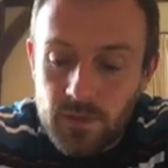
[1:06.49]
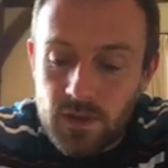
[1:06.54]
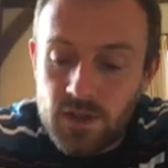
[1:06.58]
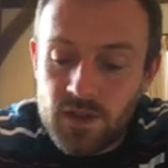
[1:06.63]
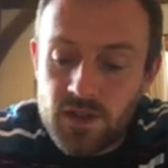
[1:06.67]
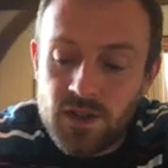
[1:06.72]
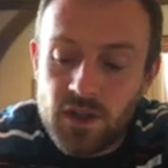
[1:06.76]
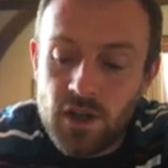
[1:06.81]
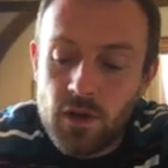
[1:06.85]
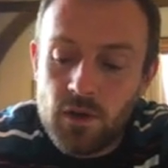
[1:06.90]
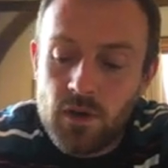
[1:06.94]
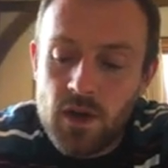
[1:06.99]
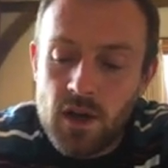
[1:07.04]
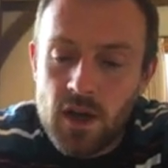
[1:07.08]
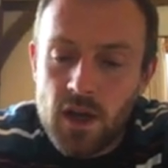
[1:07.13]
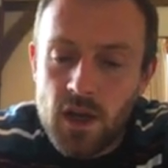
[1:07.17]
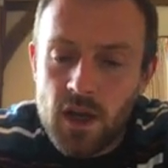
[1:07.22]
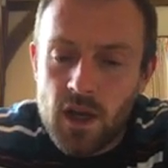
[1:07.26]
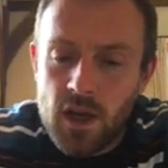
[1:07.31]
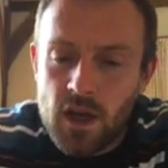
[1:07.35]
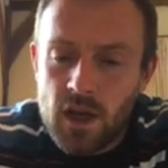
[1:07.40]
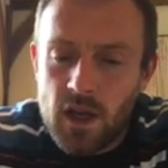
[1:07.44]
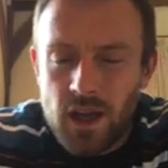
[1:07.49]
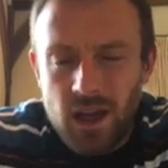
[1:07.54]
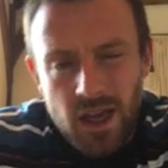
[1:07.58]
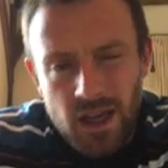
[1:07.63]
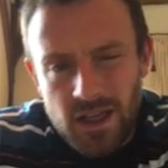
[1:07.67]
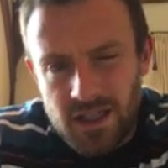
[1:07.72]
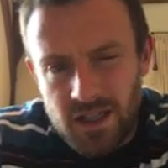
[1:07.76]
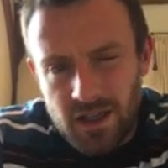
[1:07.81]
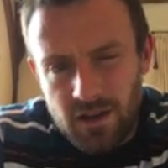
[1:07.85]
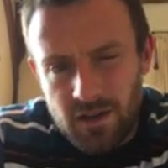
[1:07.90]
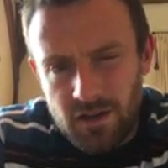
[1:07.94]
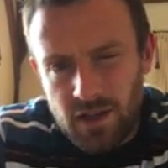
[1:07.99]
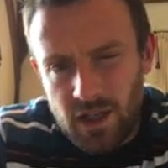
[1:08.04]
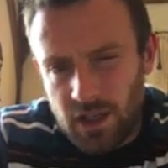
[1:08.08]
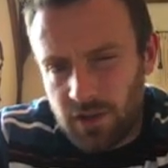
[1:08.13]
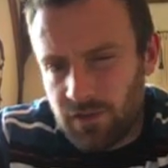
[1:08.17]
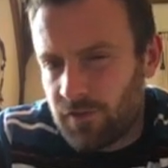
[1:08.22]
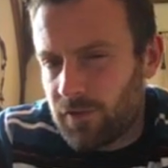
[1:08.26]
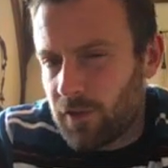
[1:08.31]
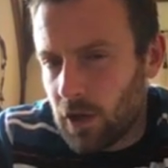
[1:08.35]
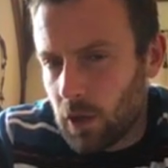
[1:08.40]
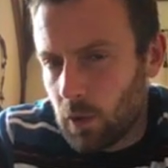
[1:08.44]
So here's a kind
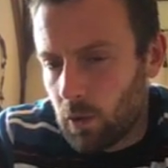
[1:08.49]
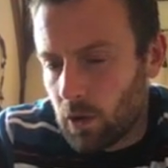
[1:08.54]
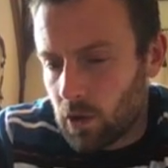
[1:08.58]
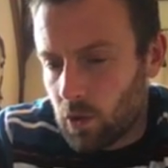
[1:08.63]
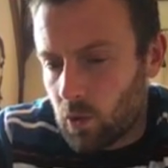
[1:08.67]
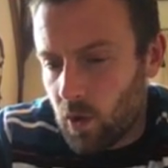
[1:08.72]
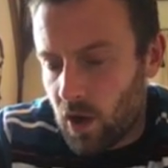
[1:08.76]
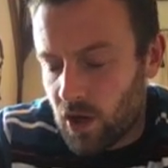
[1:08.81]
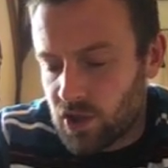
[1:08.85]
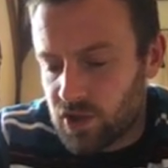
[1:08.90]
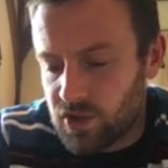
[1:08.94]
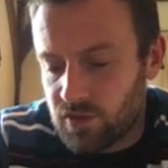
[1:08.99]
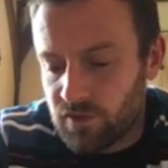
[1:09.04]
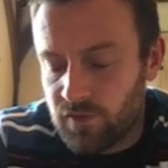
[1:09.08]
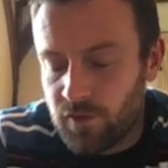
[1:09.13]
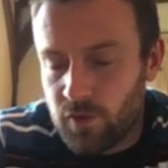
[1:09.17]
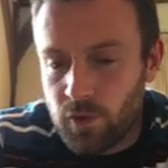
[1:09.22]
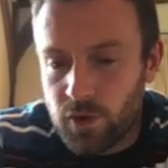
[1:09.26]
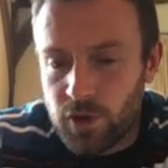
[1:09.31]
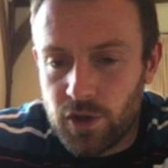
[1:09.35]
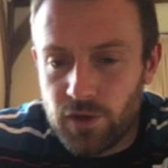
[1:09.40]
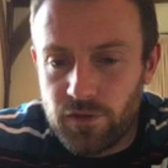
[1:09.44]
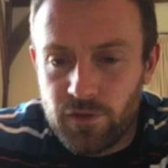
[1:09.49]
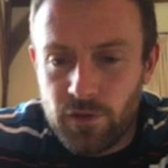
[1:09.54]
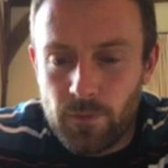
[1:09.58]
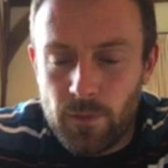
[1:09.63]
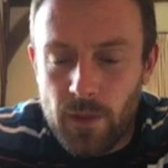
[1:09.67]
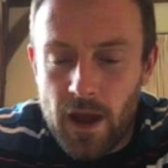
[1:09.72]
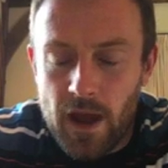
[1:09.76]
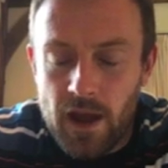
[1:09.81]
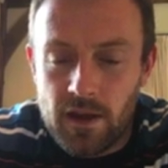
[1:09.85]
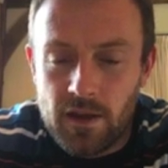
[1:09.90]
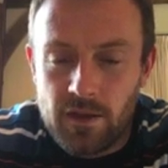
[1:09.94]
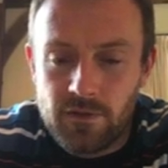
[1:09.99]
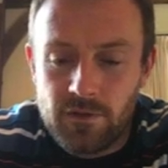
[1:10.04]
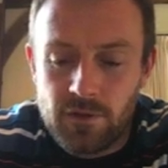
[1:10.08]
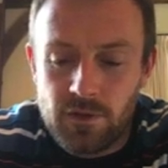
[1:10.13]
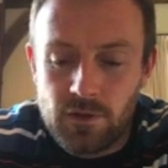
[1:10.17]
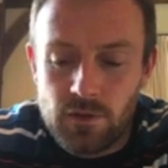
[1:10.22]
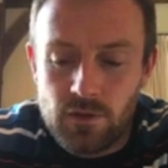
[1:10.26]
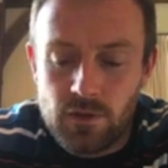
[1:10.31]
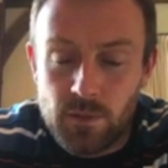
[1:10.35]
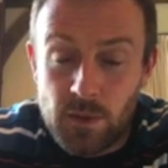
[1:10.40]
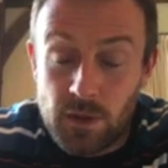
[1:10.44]
of follow-on question for you from that, if
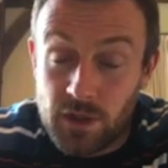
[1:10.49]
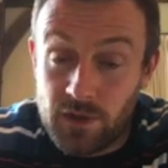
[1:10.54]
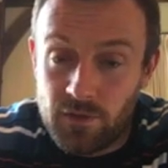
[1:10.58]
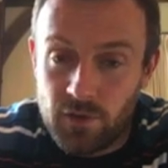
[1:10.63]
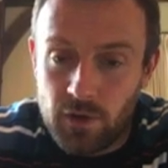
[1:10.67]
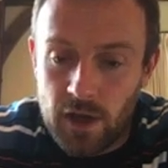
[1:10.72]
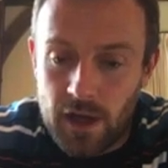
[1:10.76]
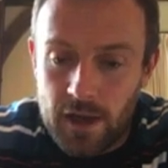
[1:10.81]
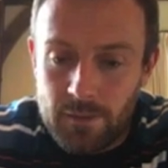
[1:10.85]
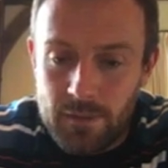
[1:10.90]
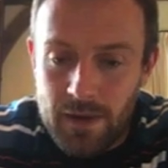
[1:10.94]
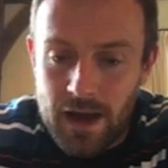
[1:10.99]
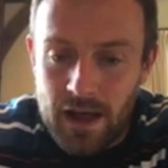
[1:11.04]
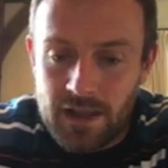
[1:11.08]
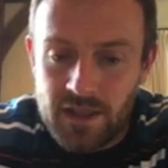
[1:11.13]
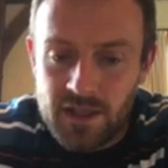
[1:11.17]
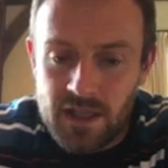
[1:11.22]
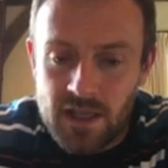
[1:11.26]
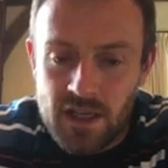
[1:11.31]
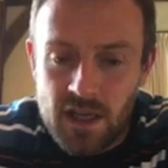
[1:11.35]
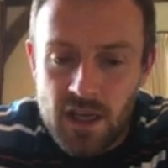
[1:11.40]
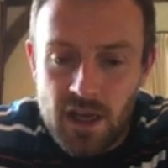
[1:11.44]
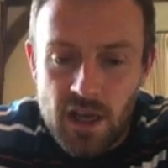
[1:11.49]
you, especially if you like maths.